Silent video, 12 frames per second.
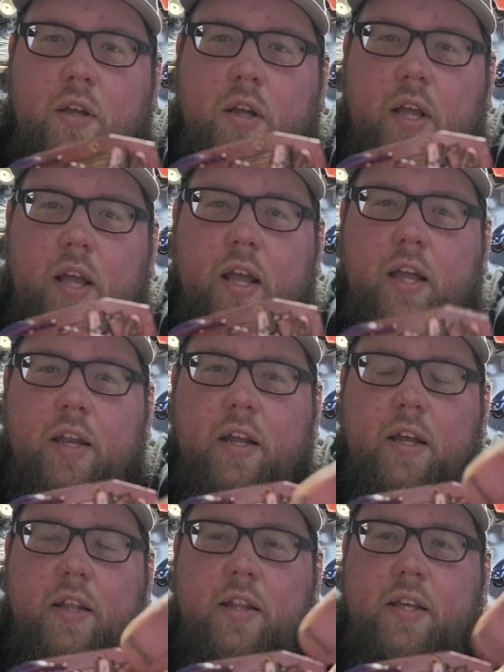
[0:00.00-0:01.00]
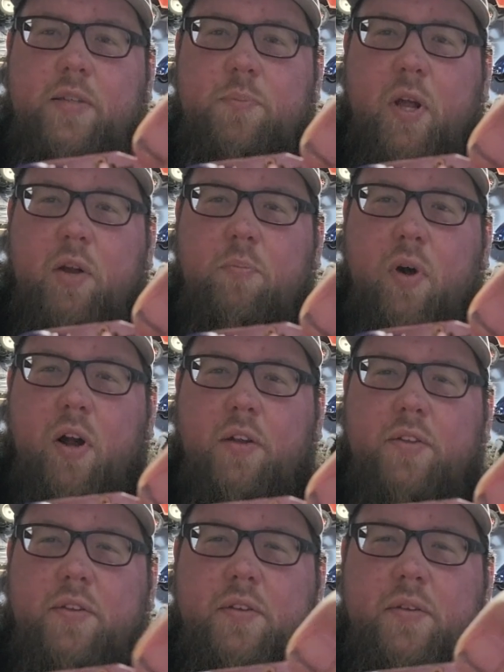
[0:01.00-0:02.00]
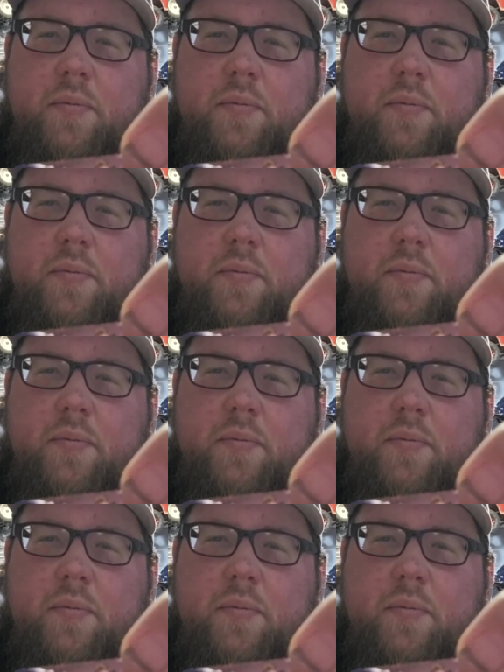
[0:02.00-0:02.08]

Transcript: And these metal parts,